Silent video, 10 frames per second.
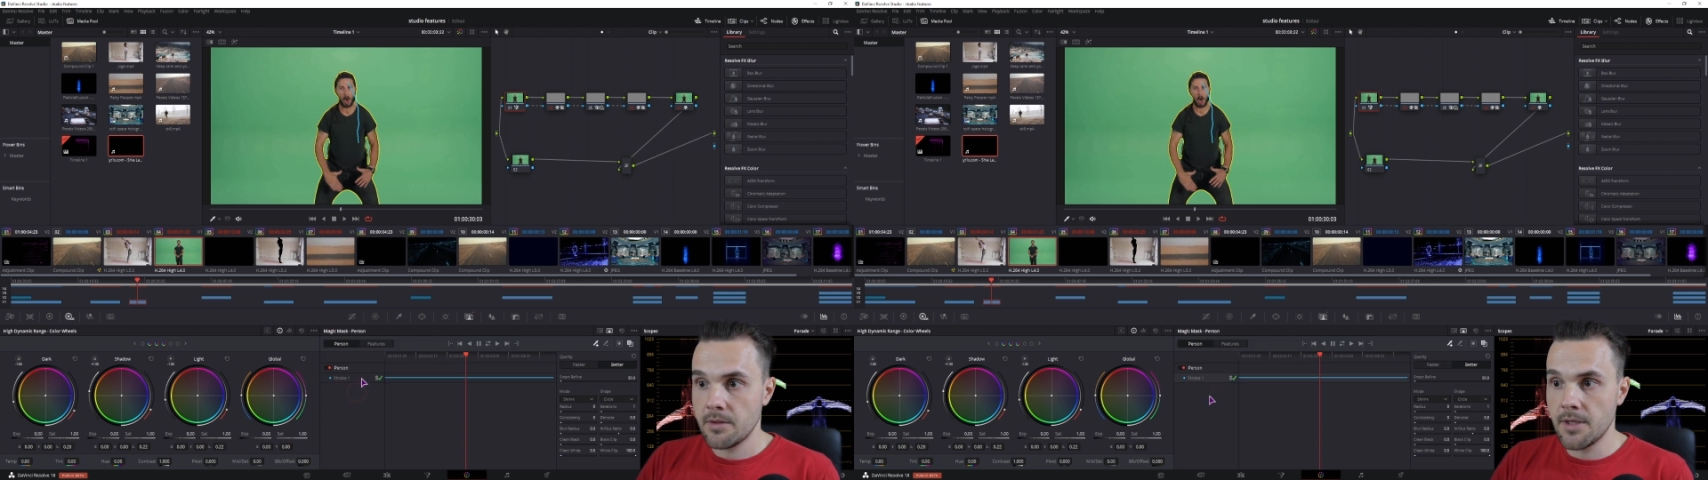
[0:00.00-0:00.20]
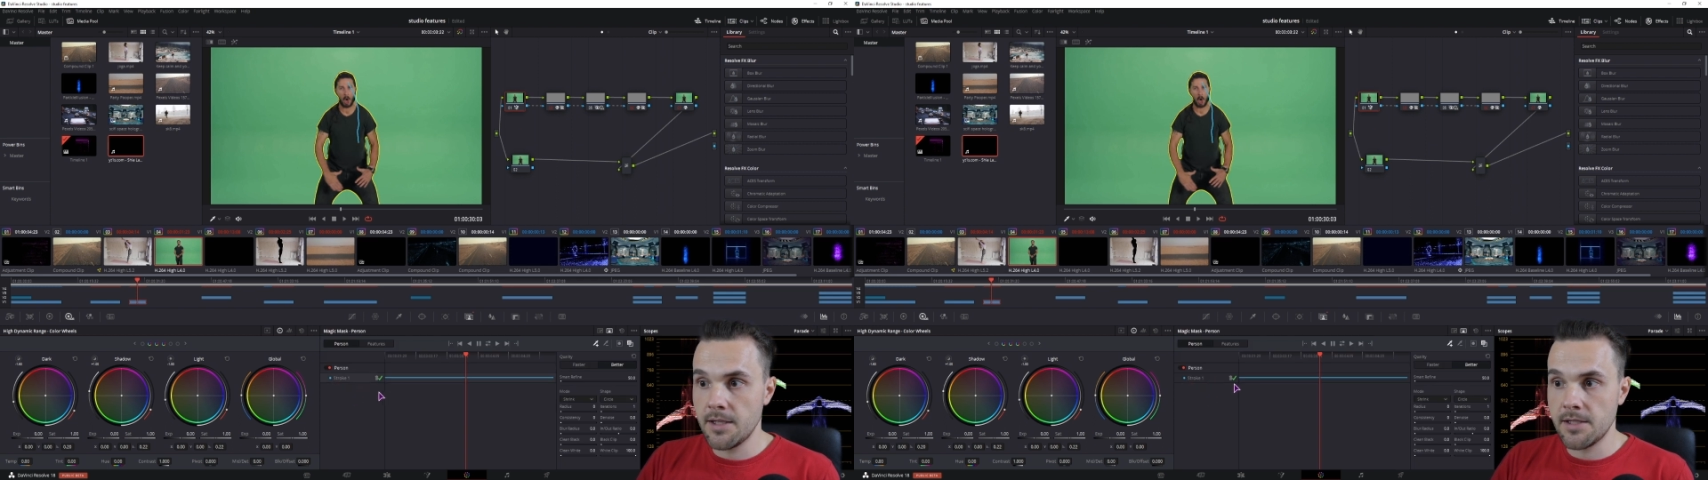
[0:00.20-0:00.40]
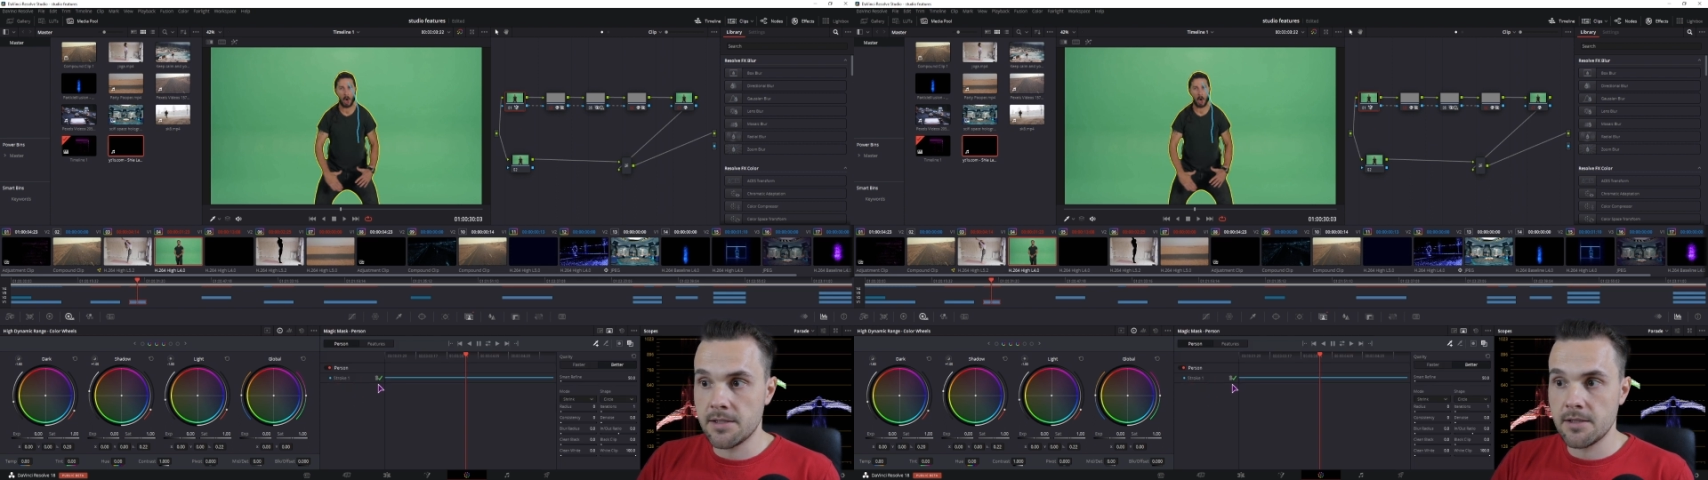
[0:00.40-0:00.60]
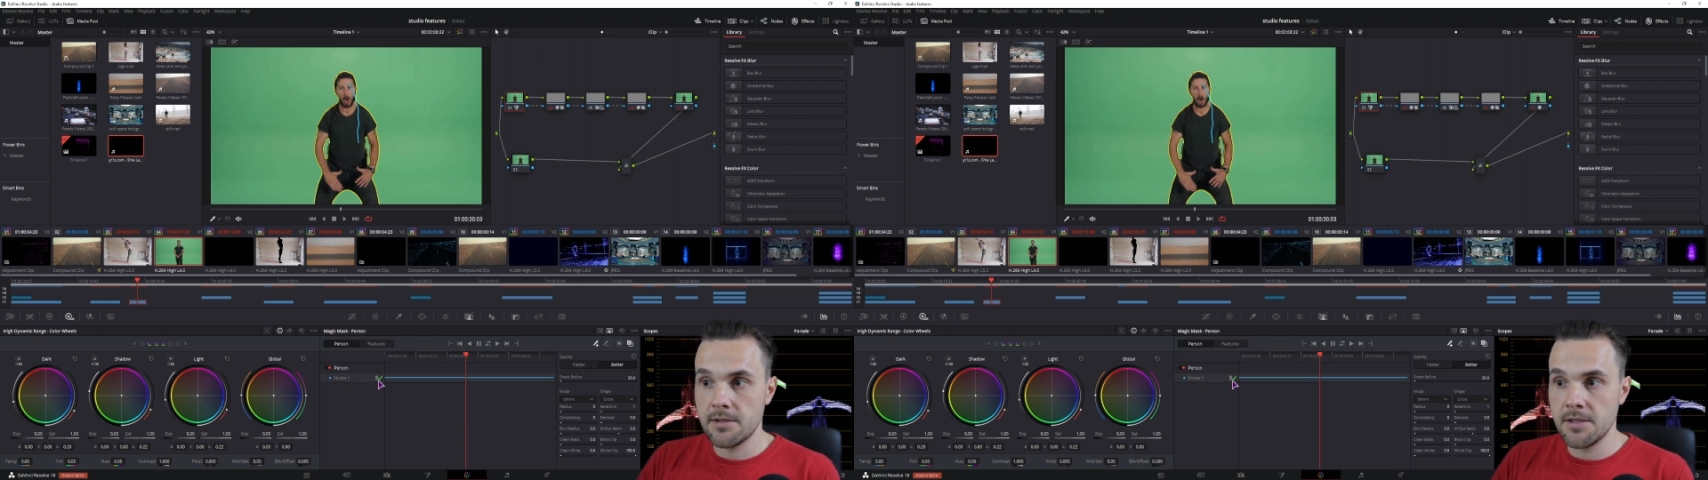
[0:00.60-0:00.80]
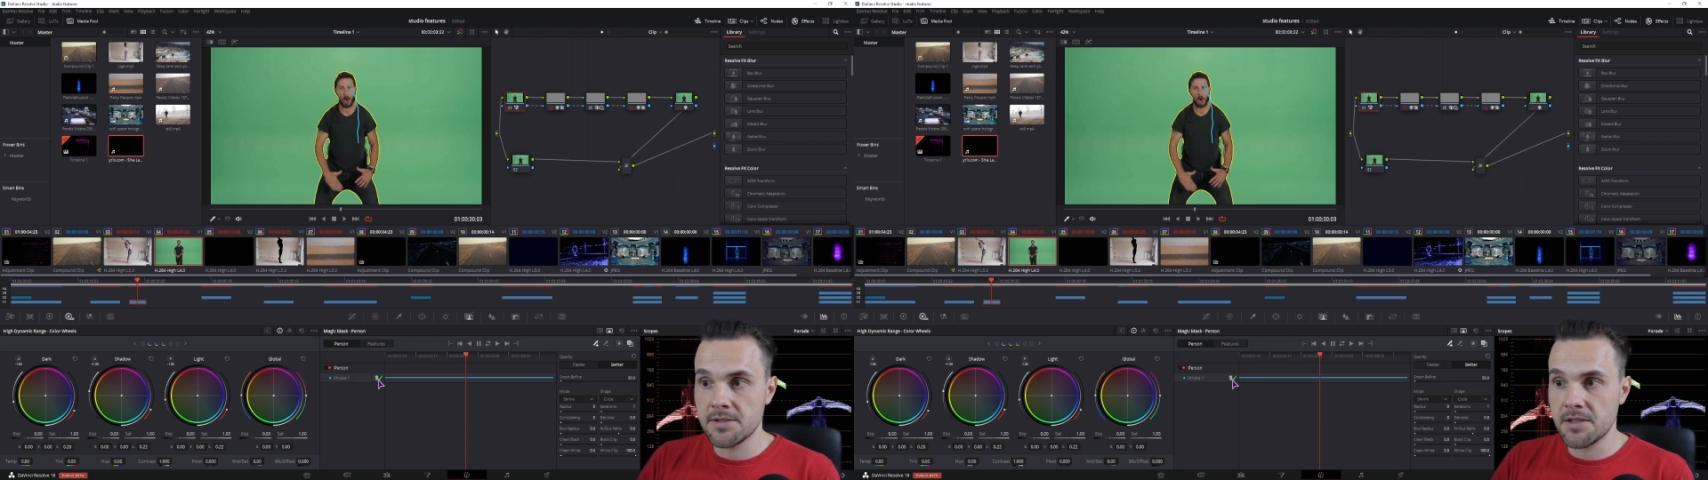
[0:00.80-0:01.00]
delete
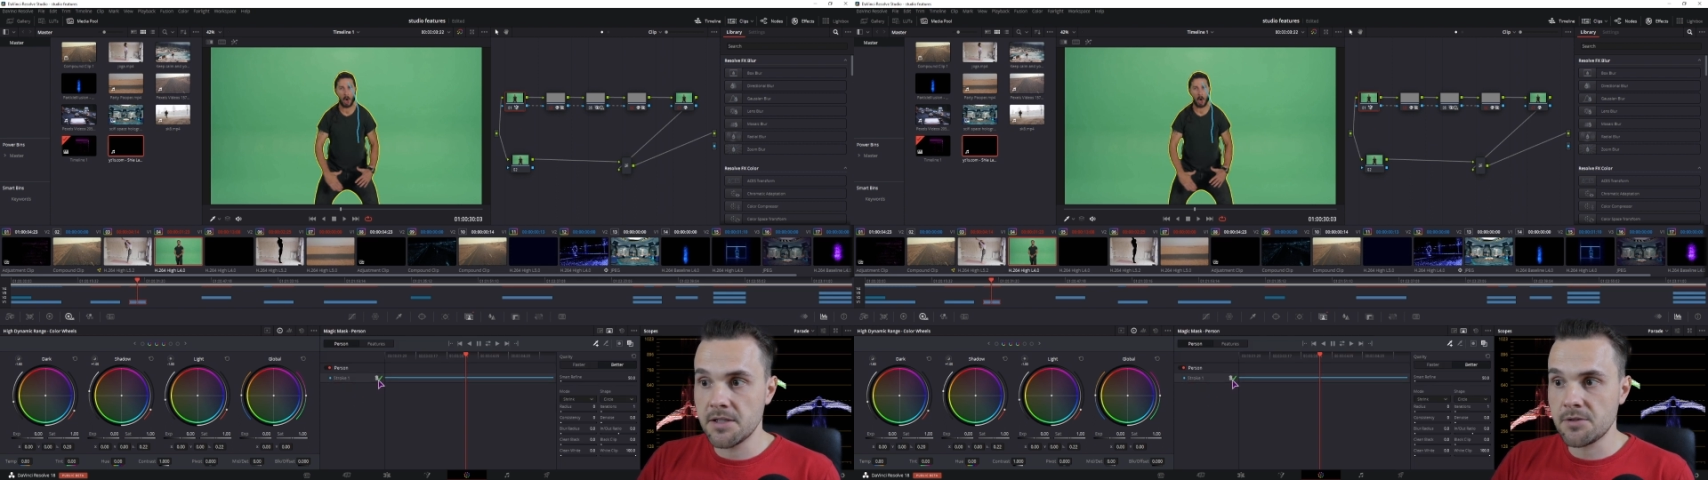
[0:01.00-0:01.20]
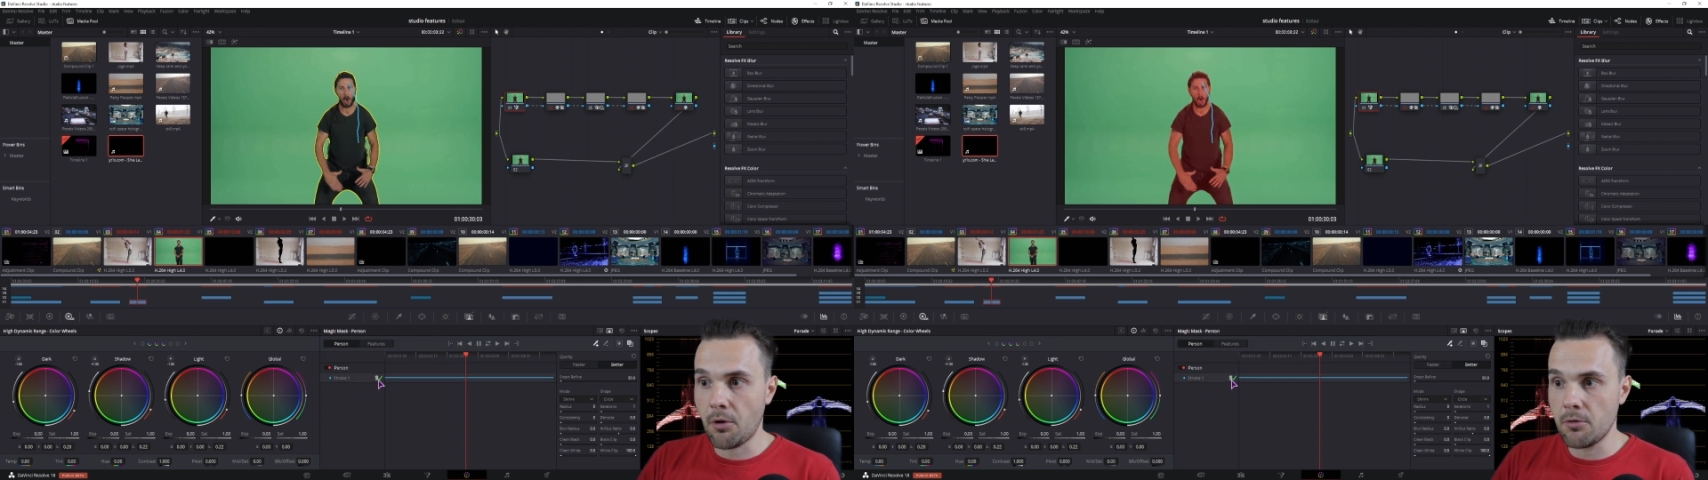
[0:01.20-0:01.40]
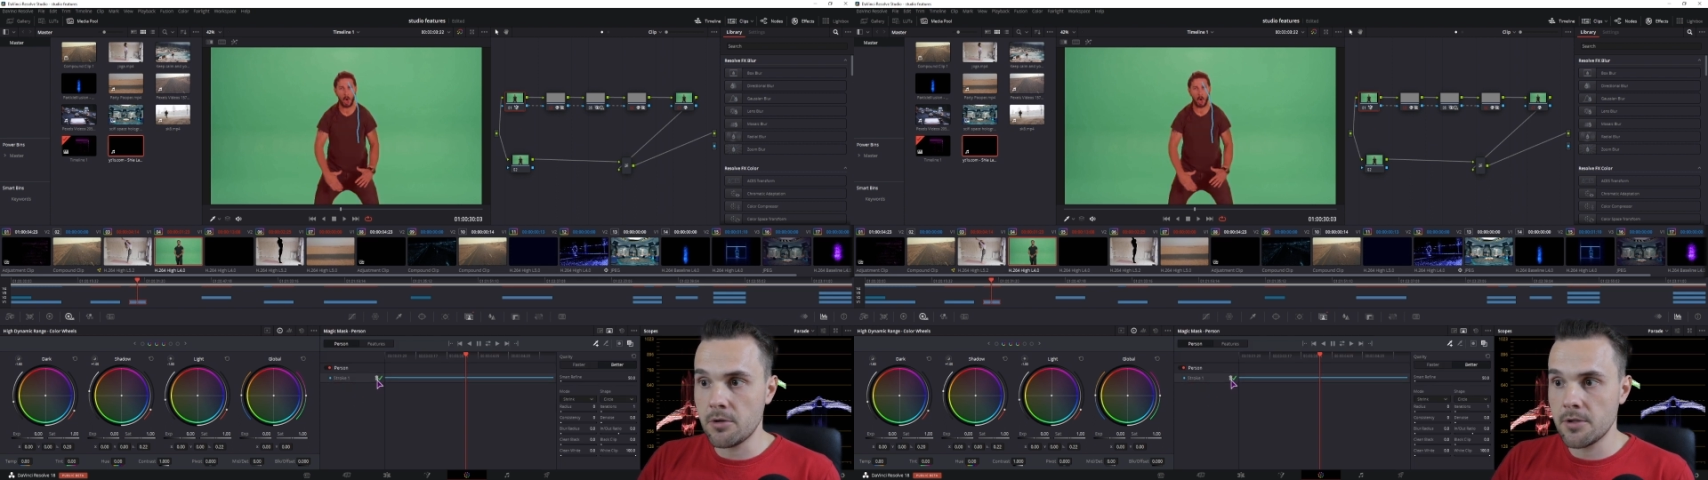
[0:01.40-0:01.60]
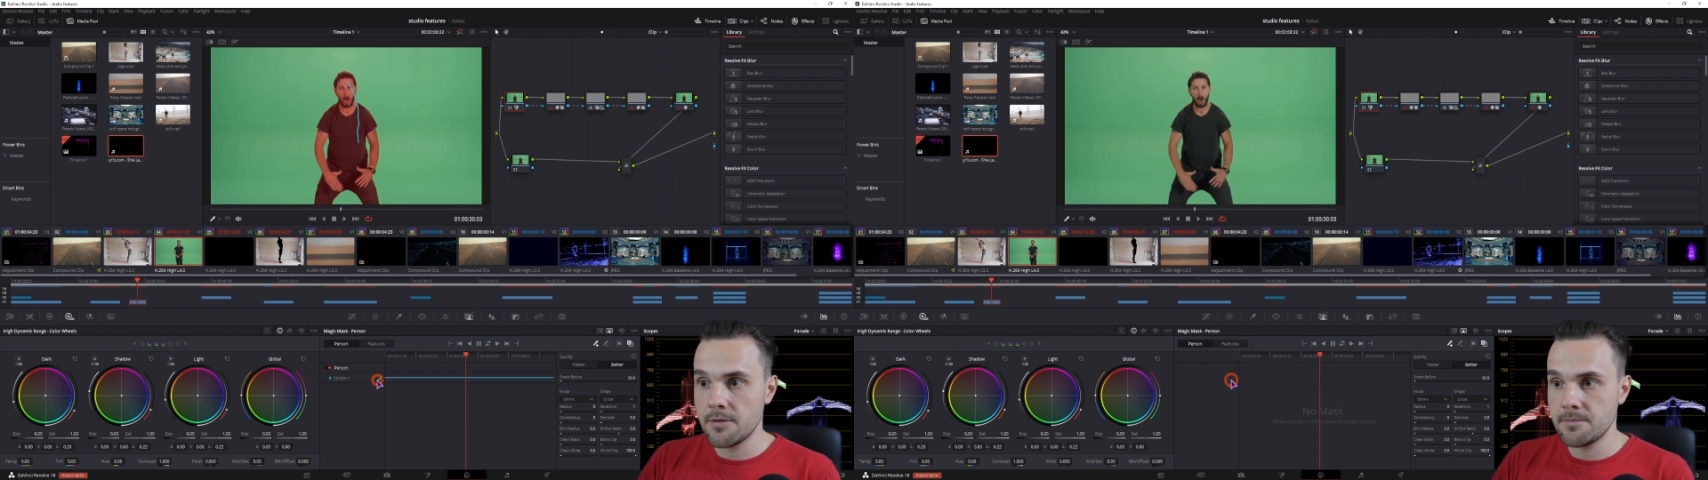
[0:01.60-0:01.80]
this keystroke,